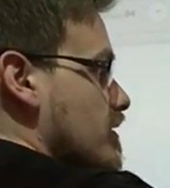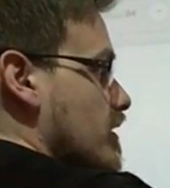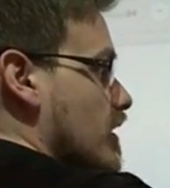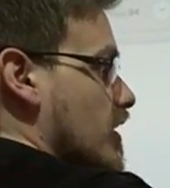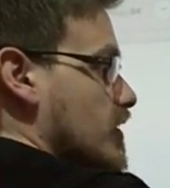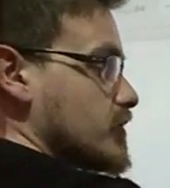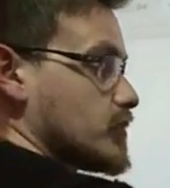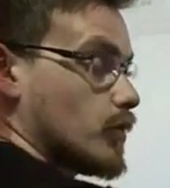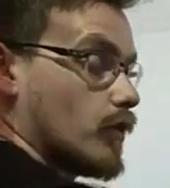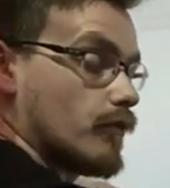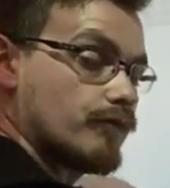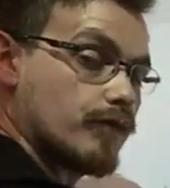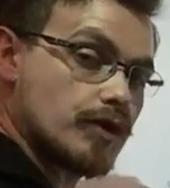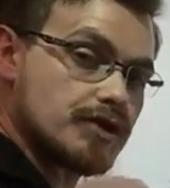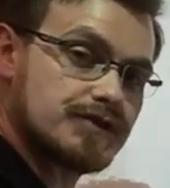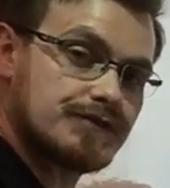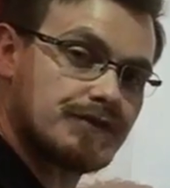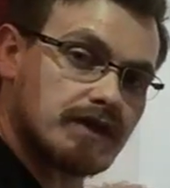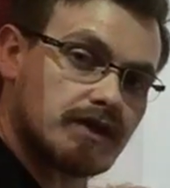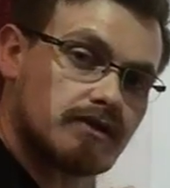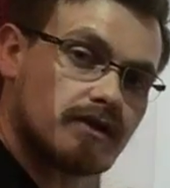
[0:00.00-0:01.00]
Also,
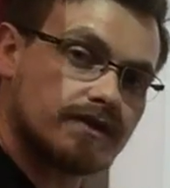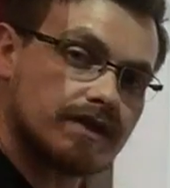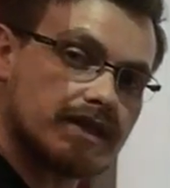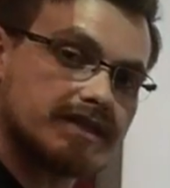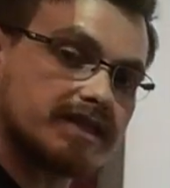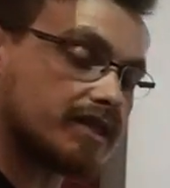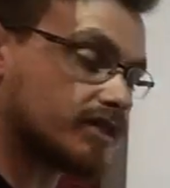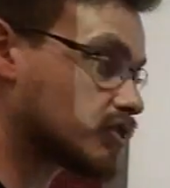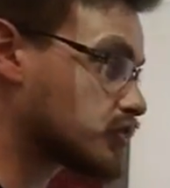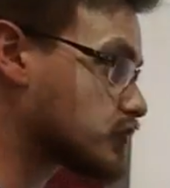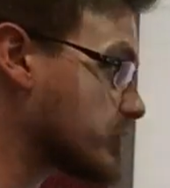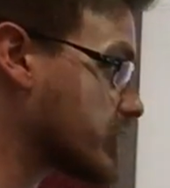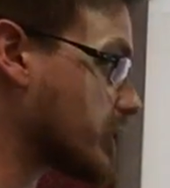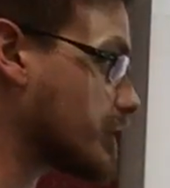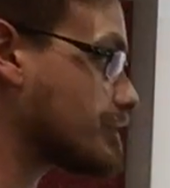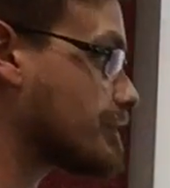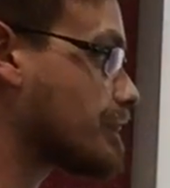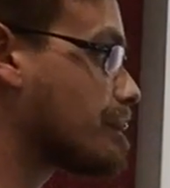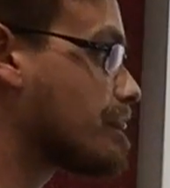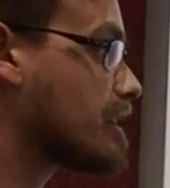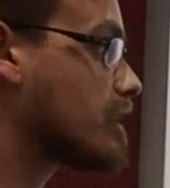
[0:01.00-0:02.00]
first finger on the D
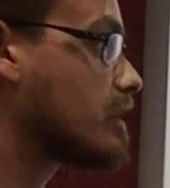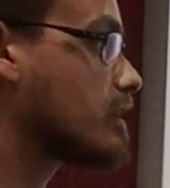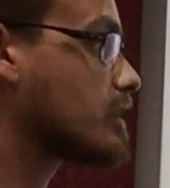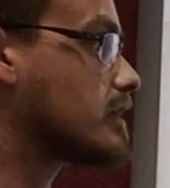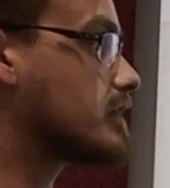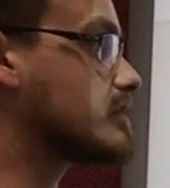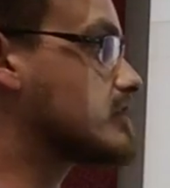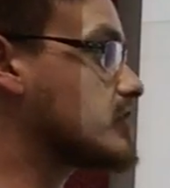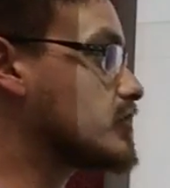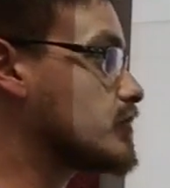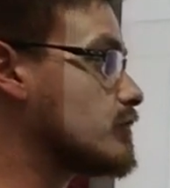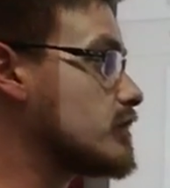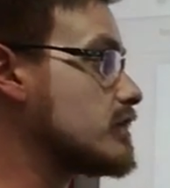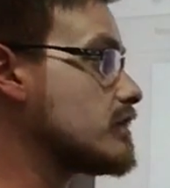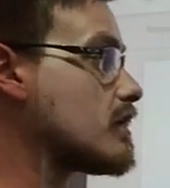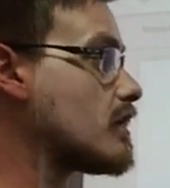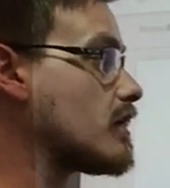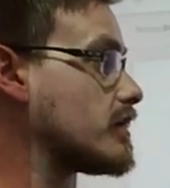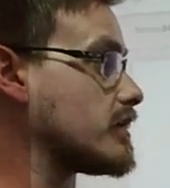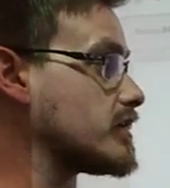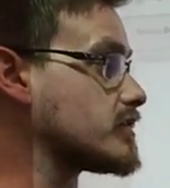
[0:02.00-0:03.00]
string. Continuing
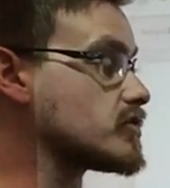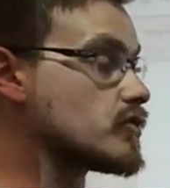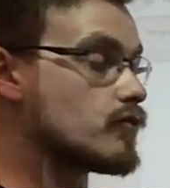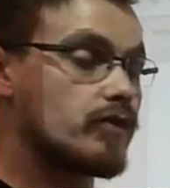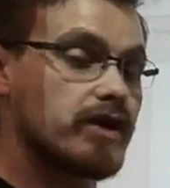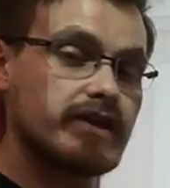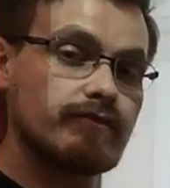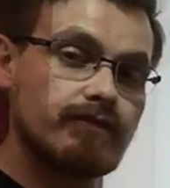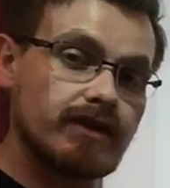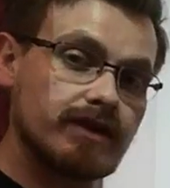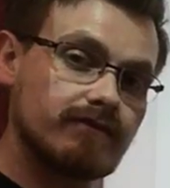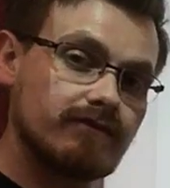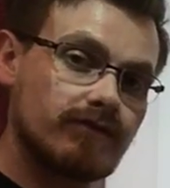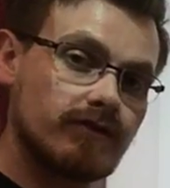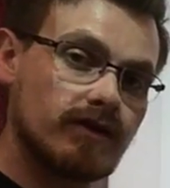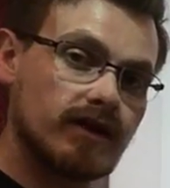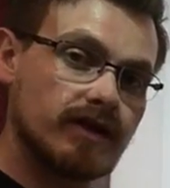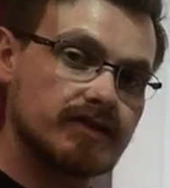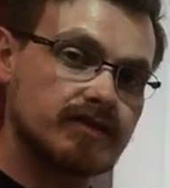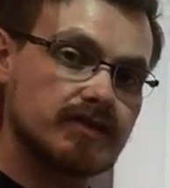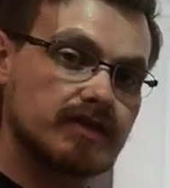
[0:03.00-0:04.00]
on, it's already written
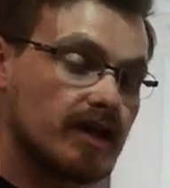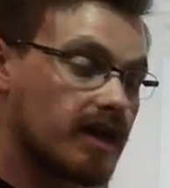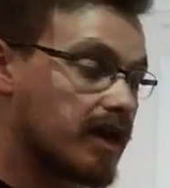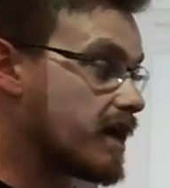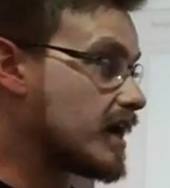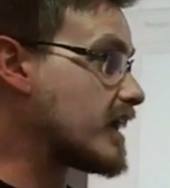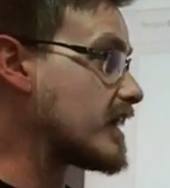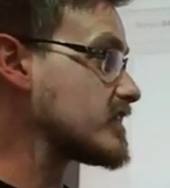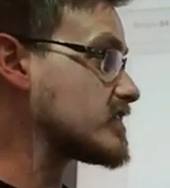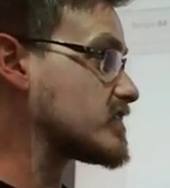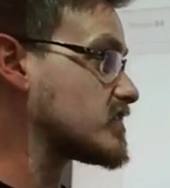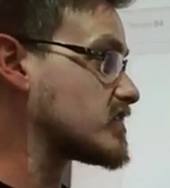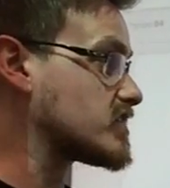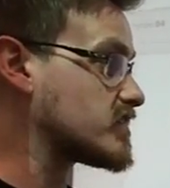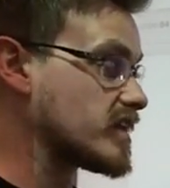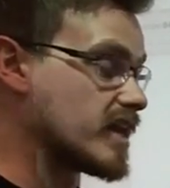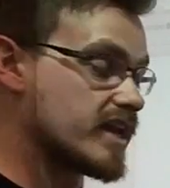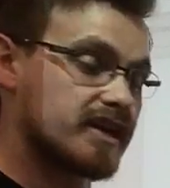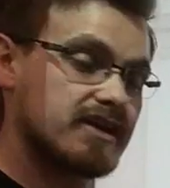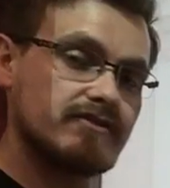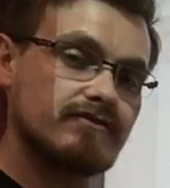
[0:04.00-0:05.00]
for us, a
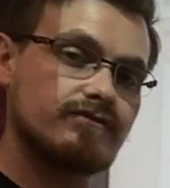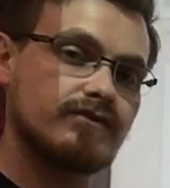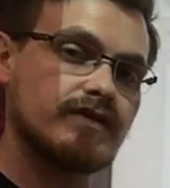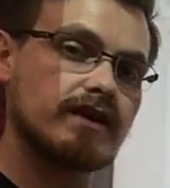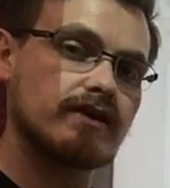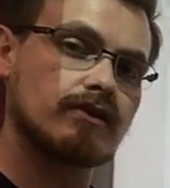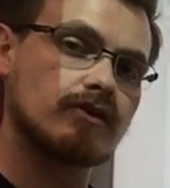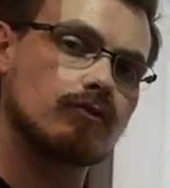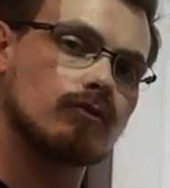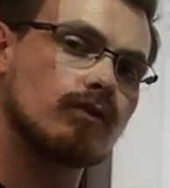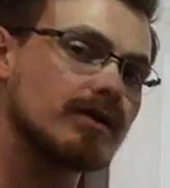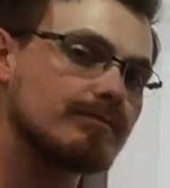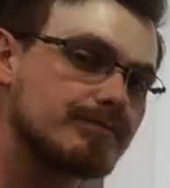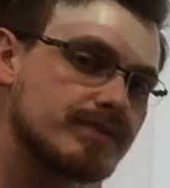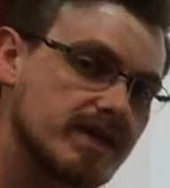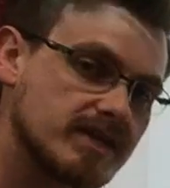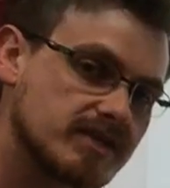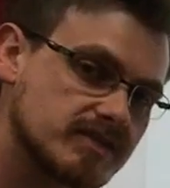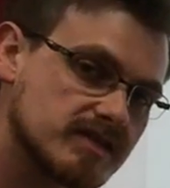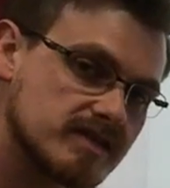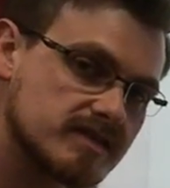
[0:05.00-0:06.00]
second finger. What
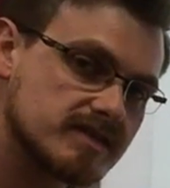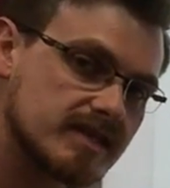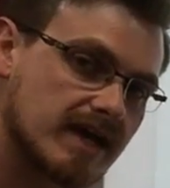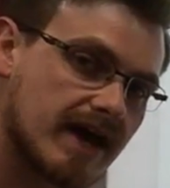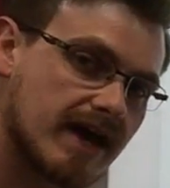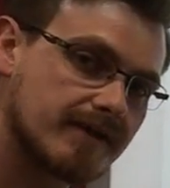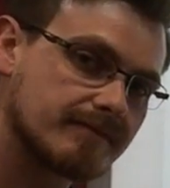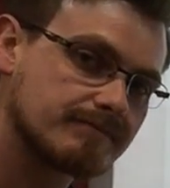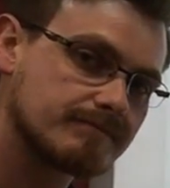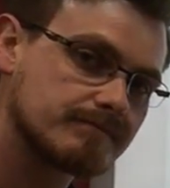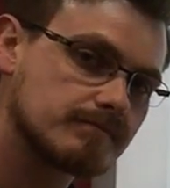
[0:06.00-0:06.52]
pitch is that?